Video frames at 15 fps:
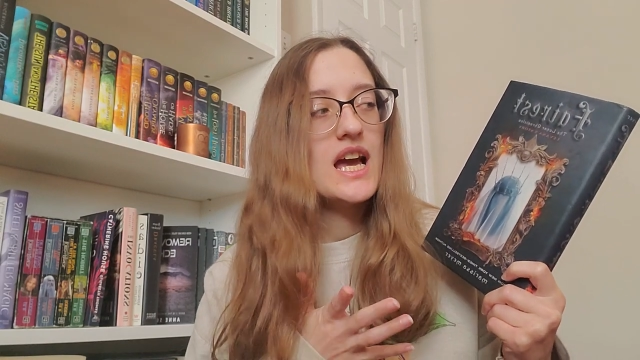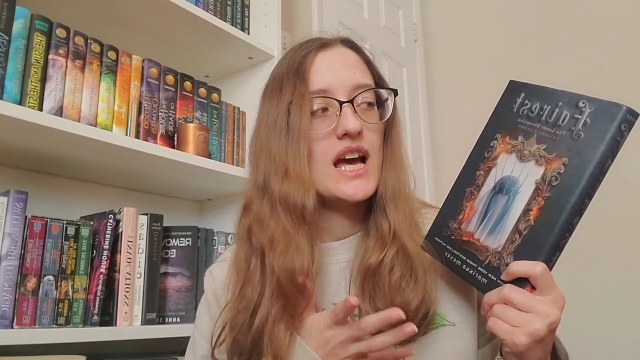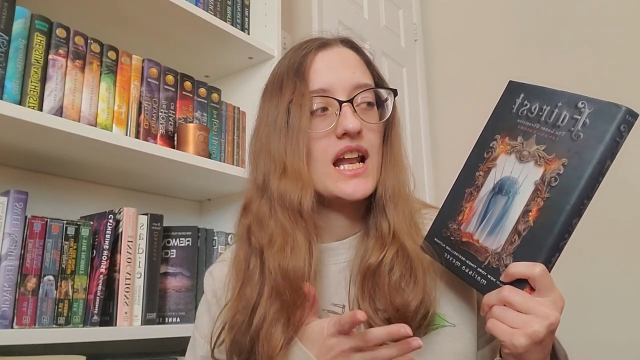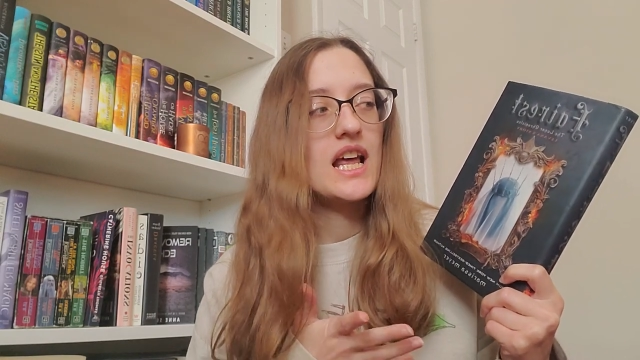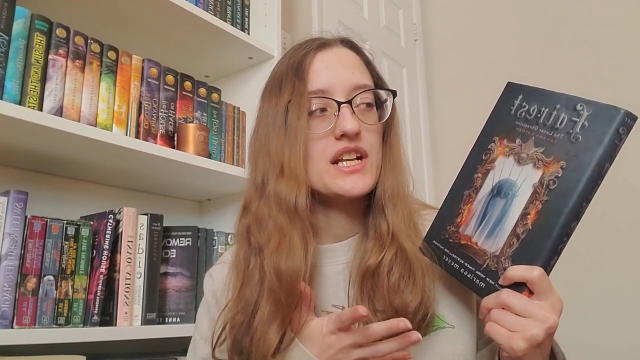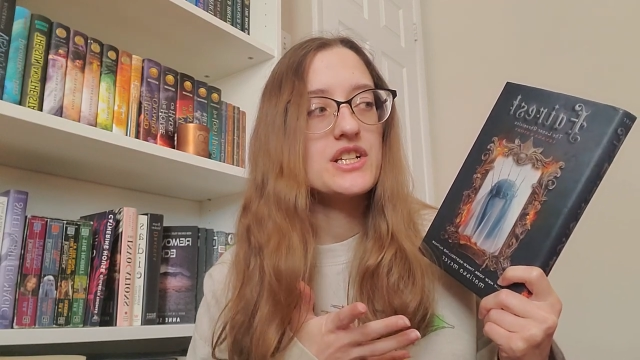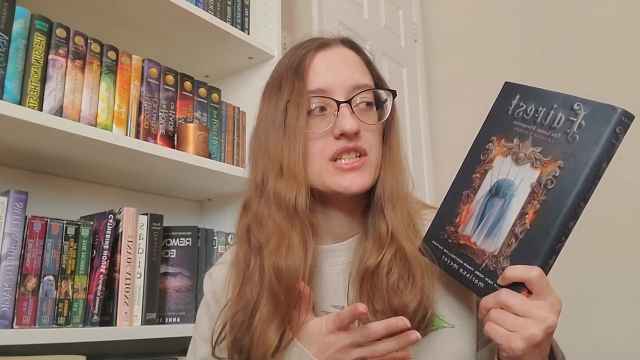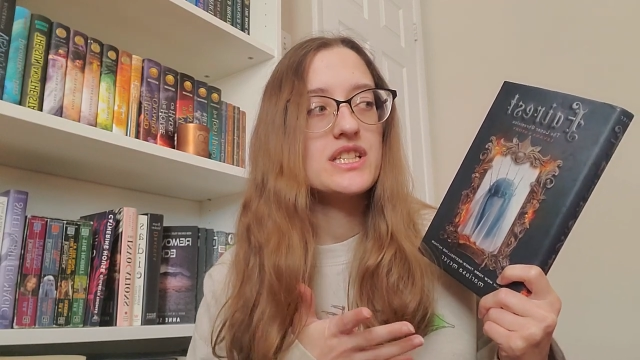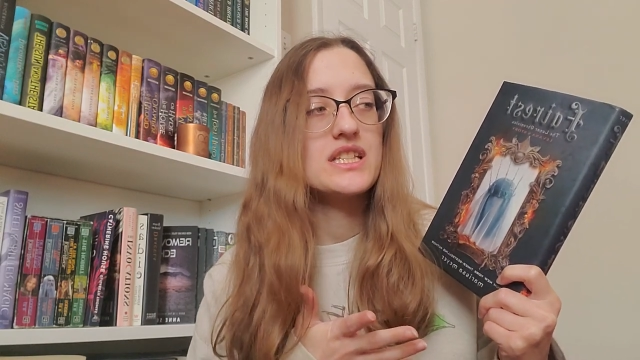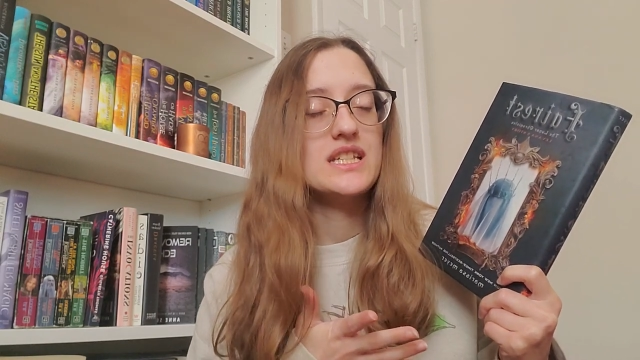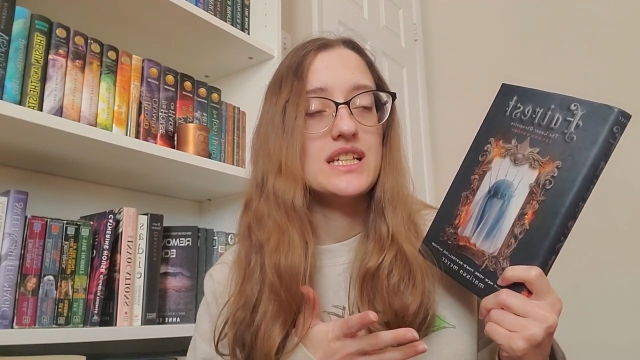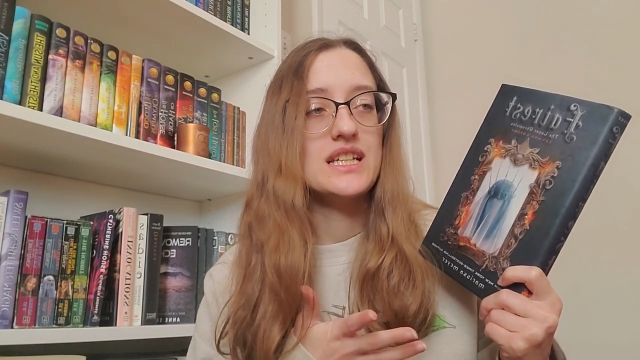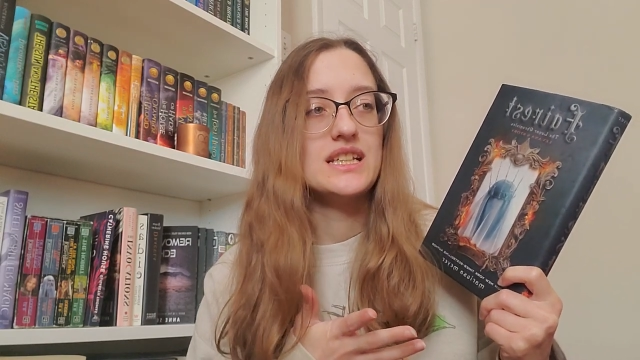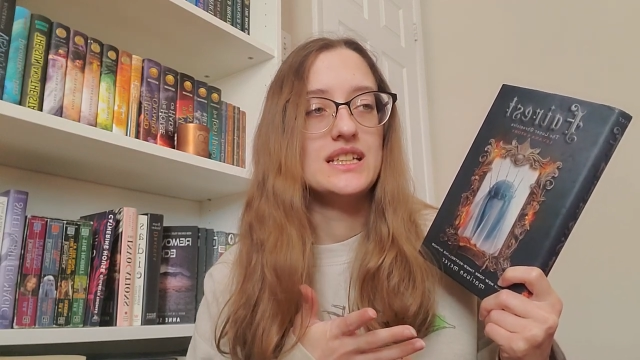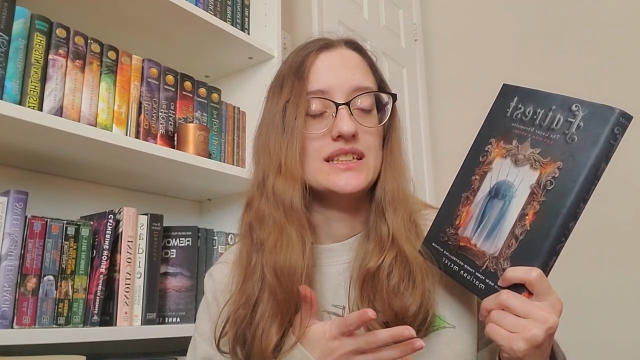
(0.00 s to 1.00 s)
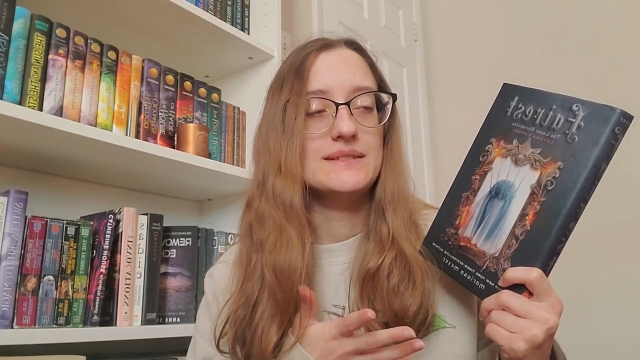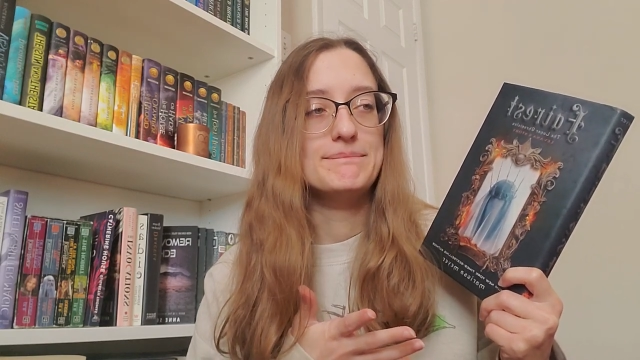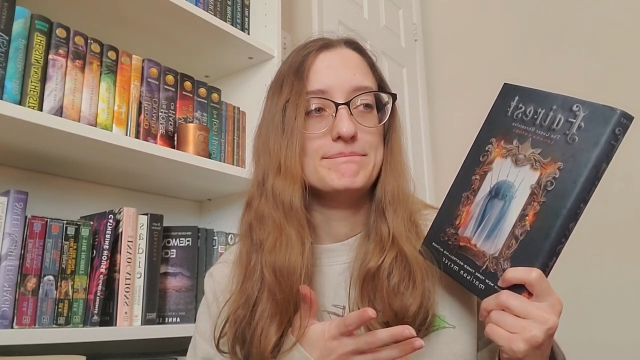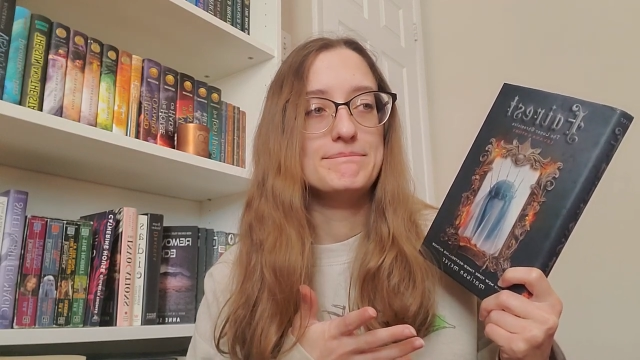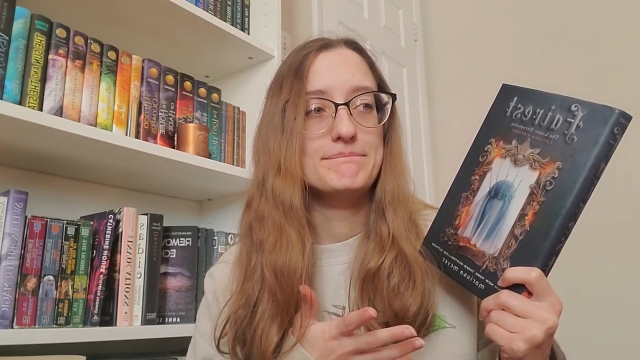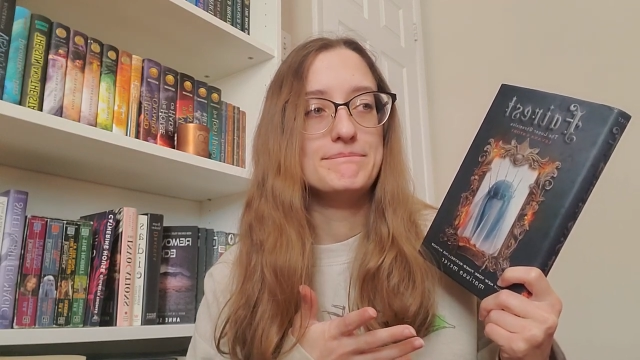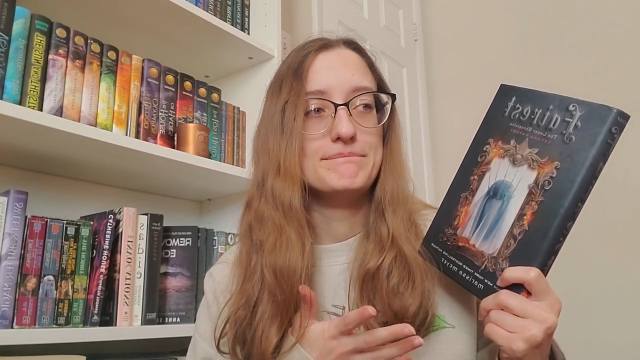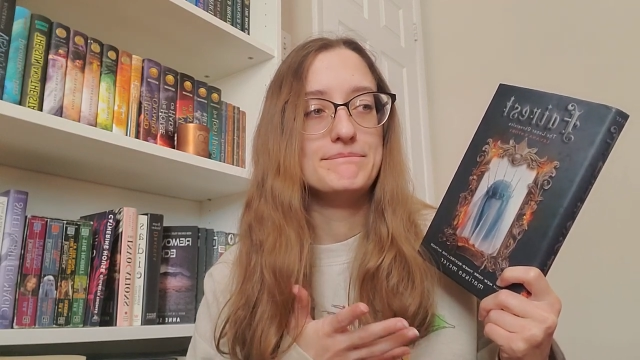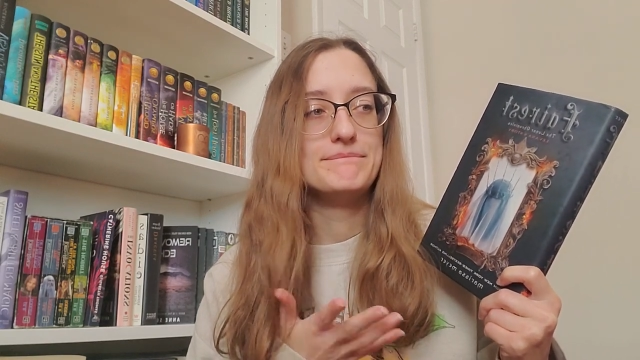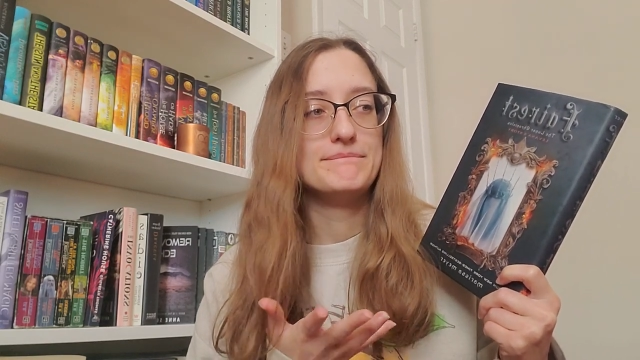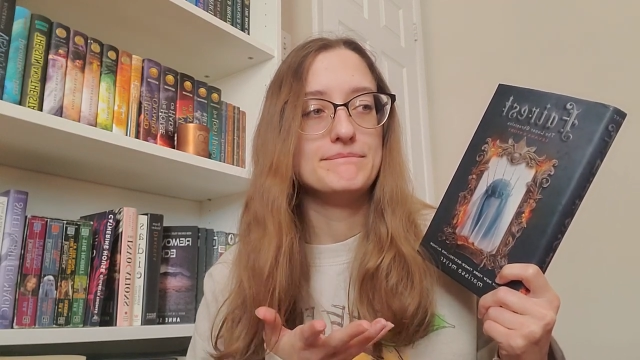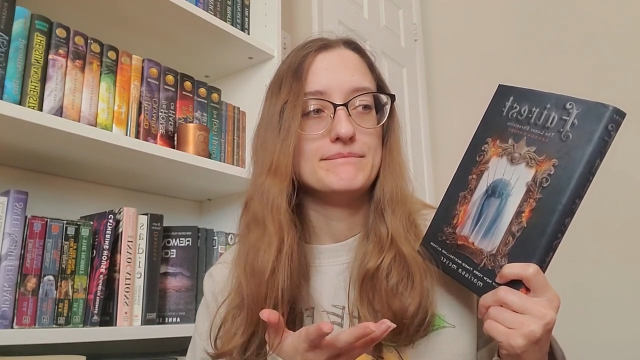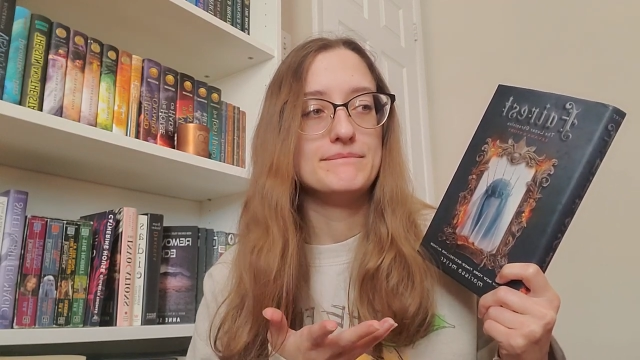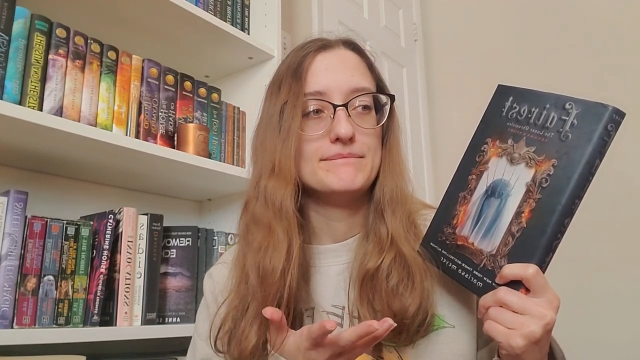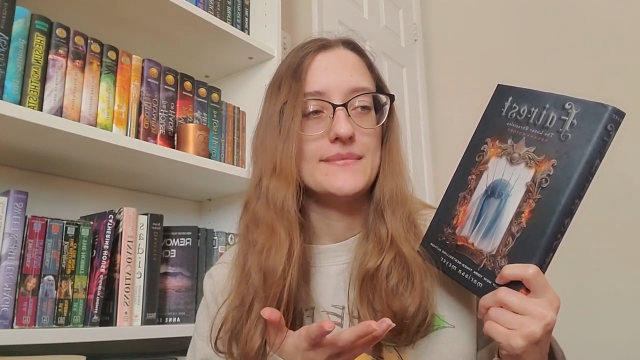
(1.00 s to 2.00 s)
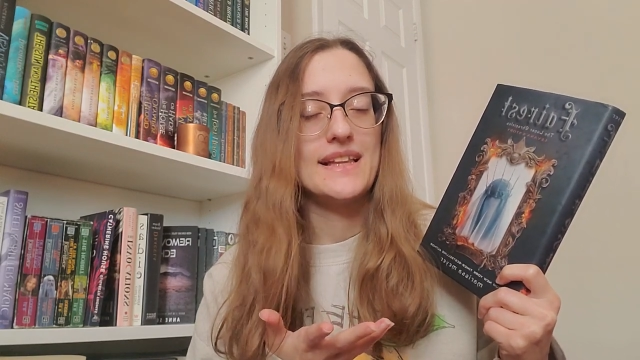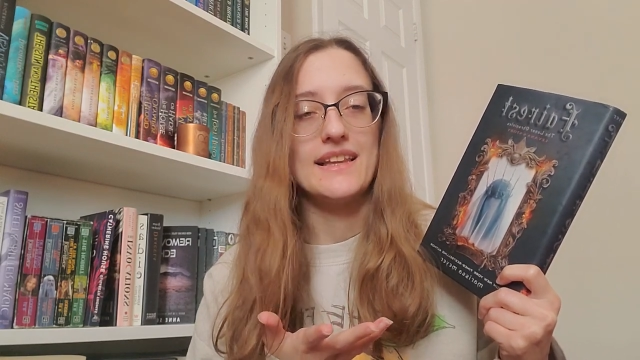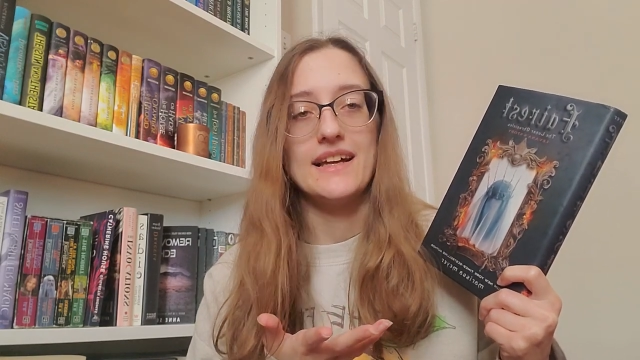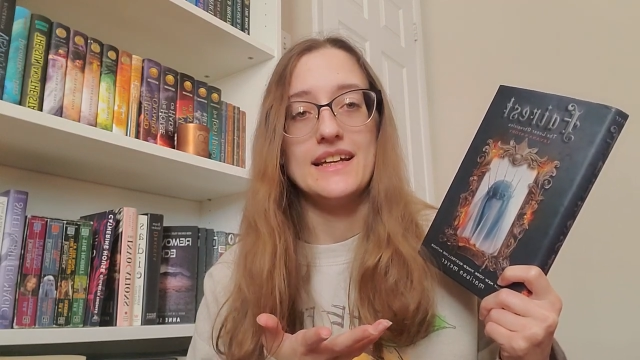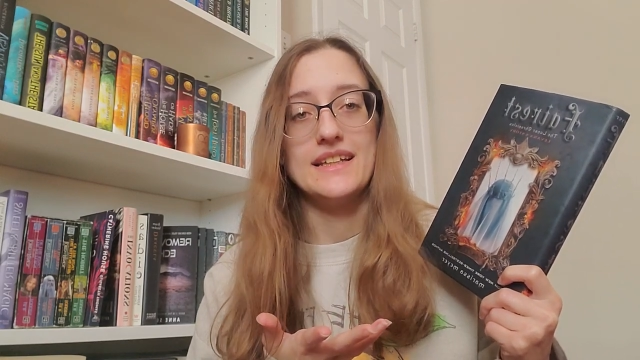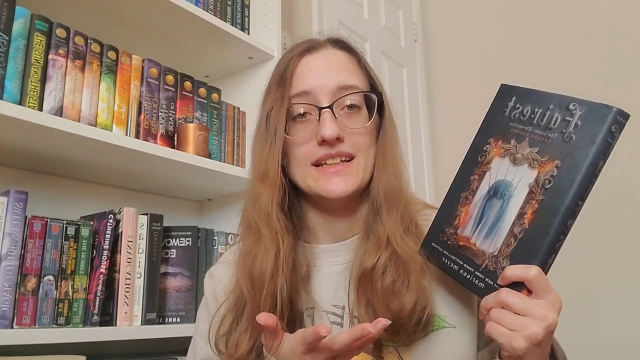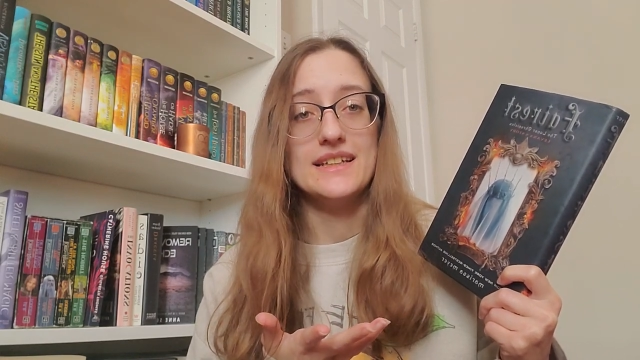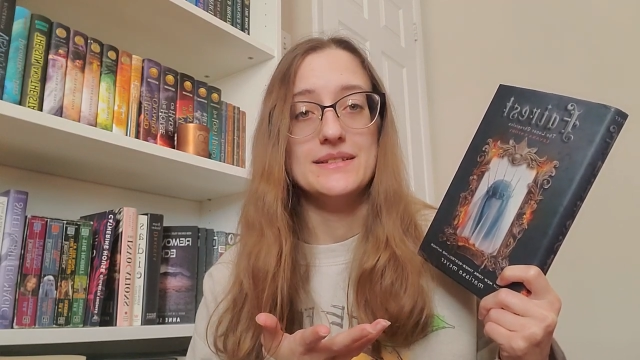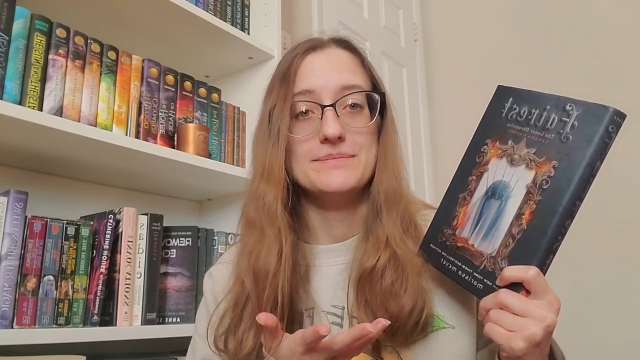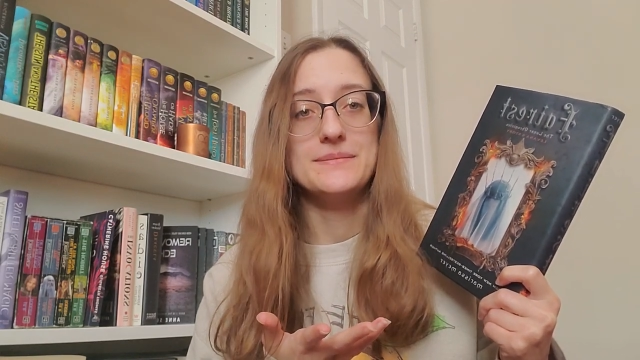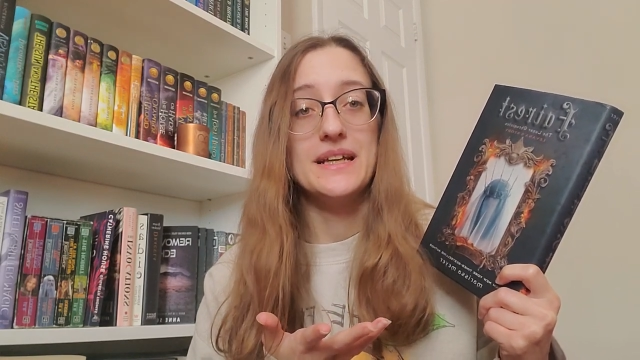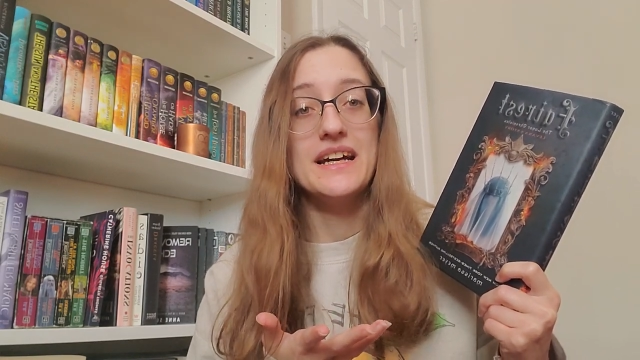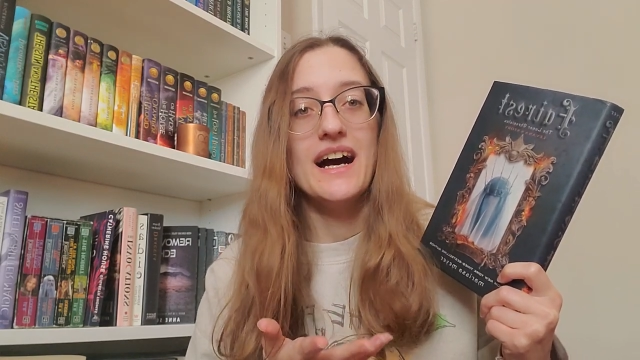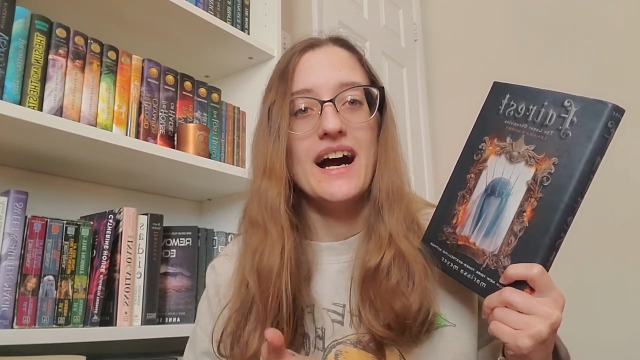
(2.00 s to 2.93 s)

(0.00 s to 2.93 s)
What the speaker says: and I just didn't like it.